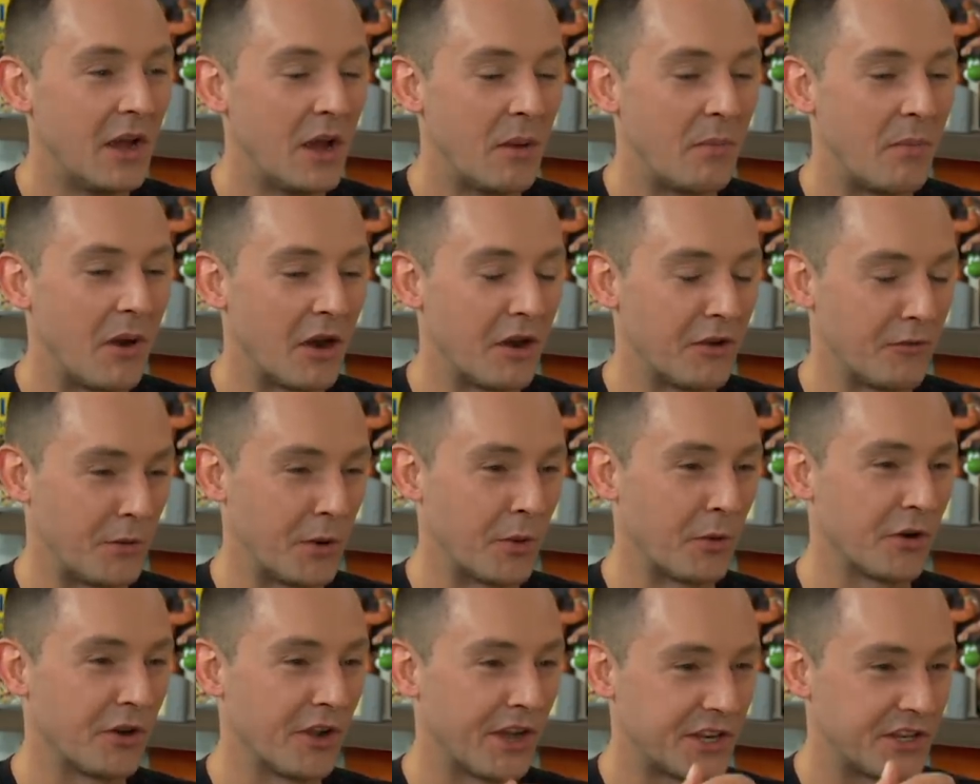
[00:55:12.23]
But if we
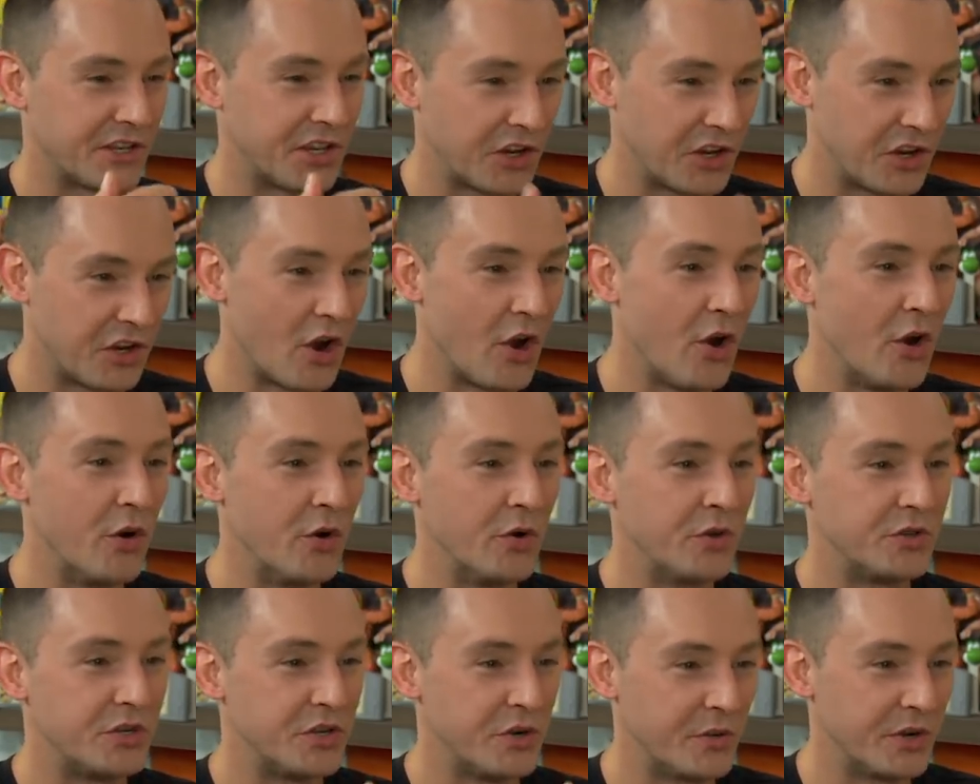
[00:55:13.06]
were like to go
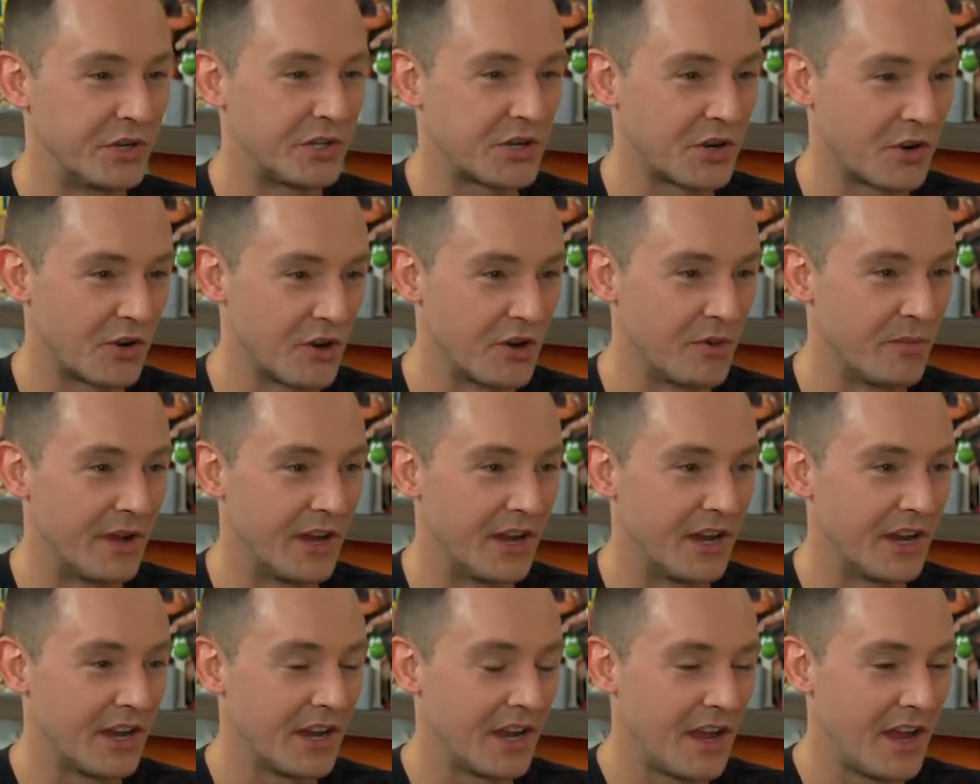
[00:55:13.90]
to a
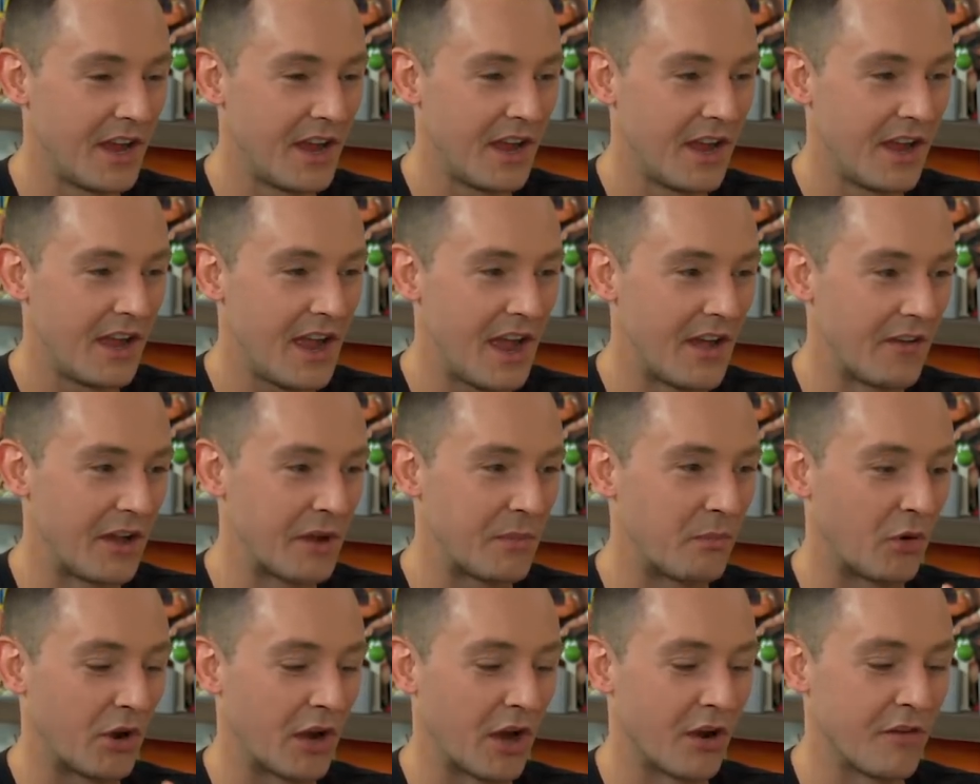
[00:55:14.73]
tournament and like
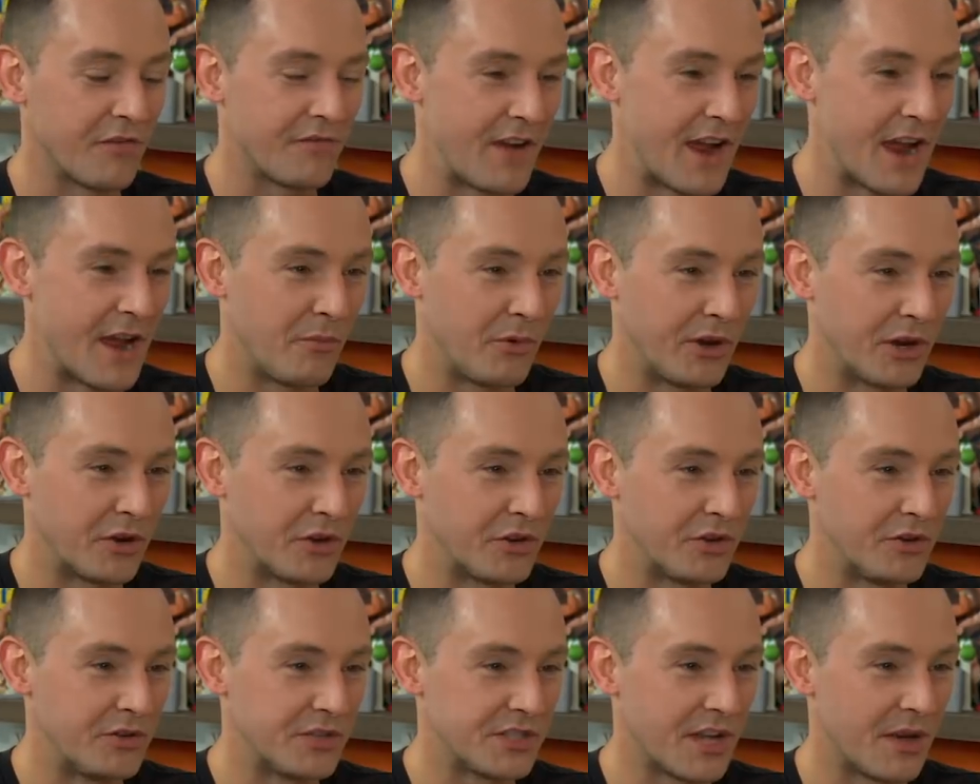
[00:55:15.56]
bring our family or
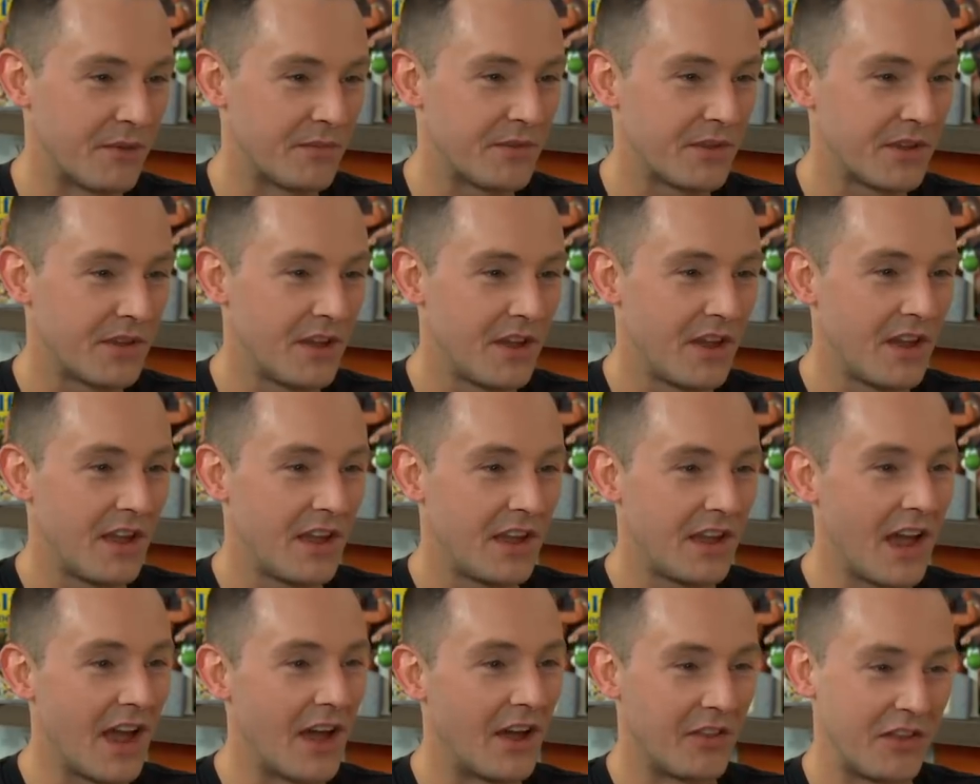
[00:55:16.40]
old do white, something,
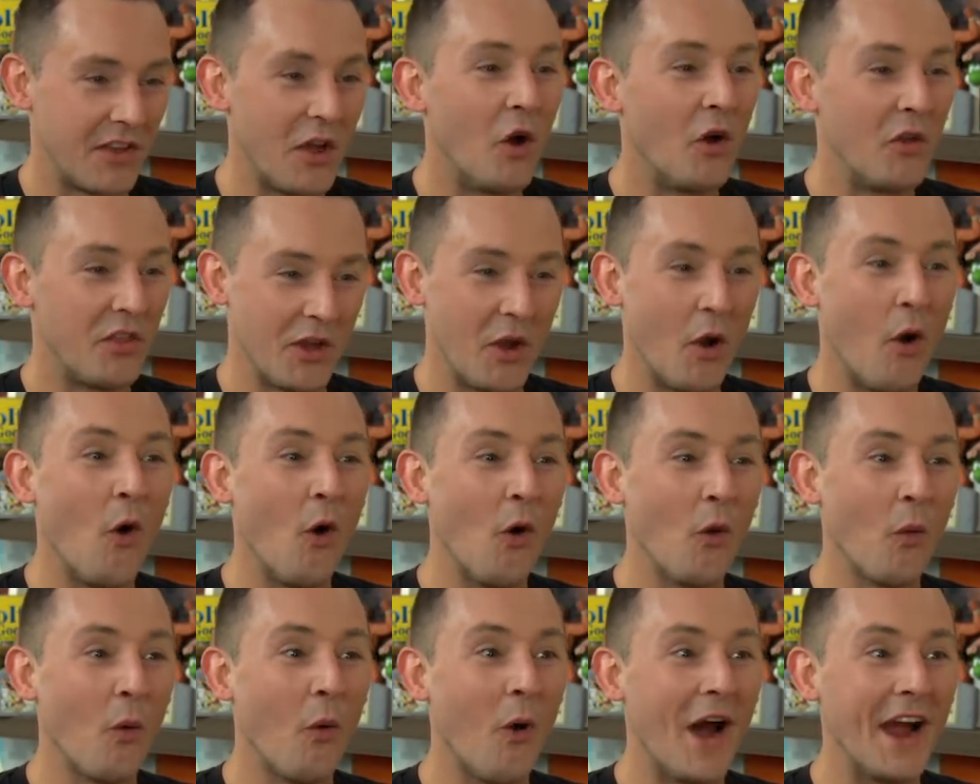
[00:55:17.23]
yeah, the old the
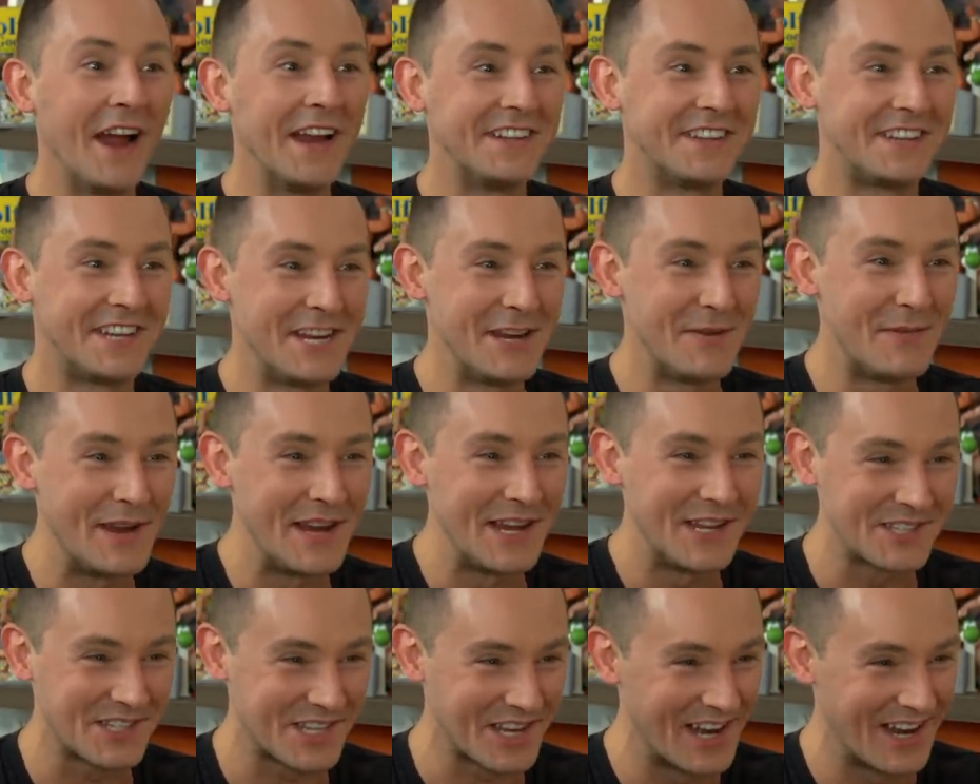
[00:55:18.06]
old white T
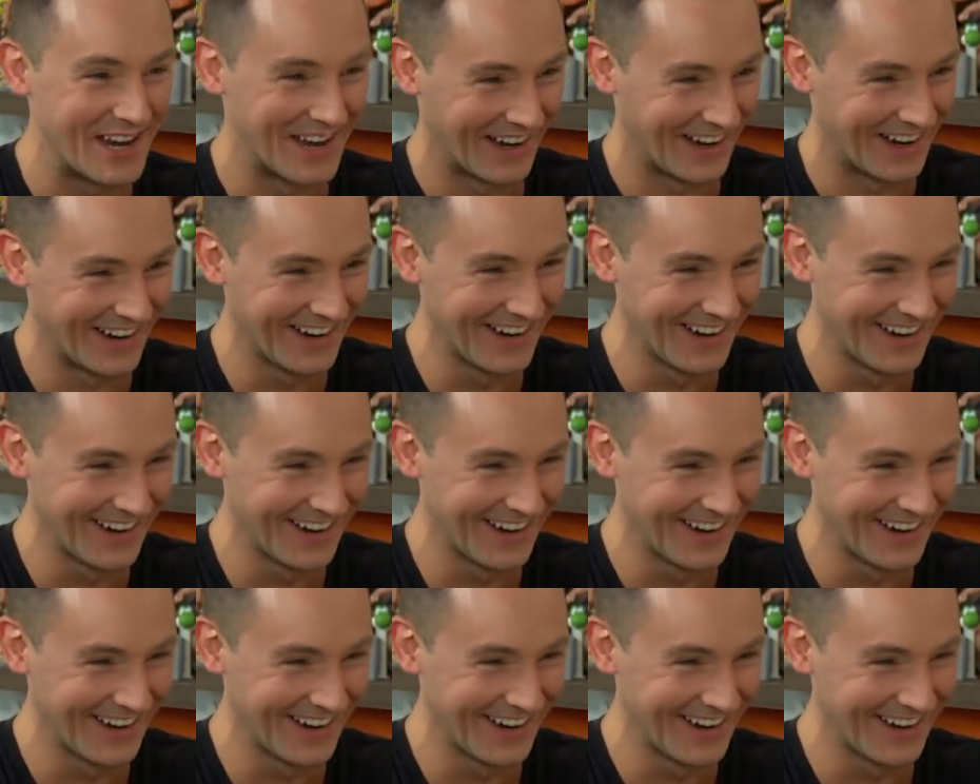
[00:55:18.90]
V C.